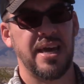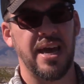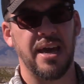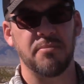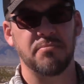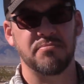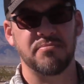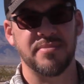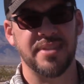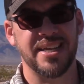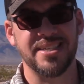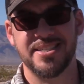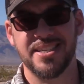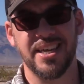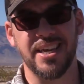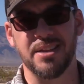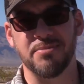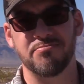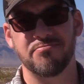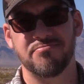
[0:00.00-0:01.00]
that. That's
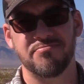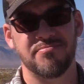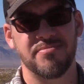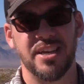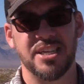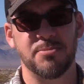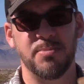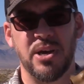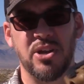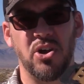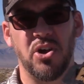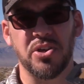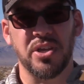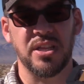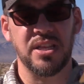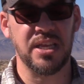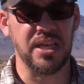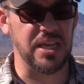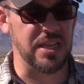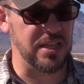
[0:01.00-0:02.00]
it. That's about all
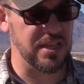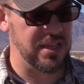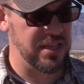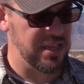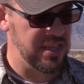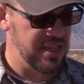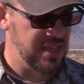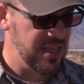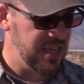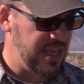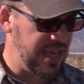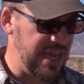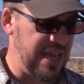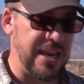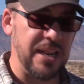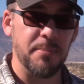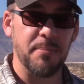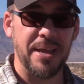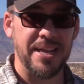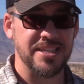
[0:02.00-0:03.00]
you need.
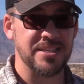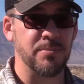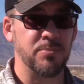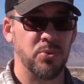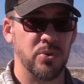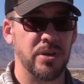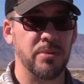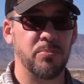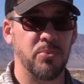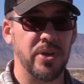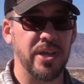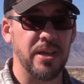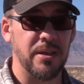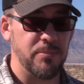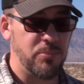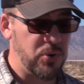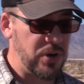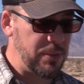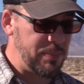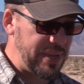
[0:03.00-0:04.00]
And it makes a pretty
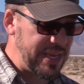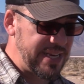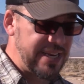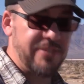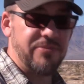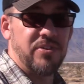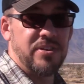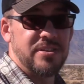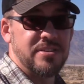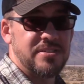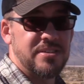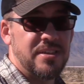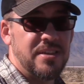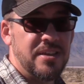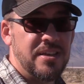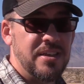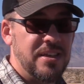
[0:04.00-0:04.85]
big difference.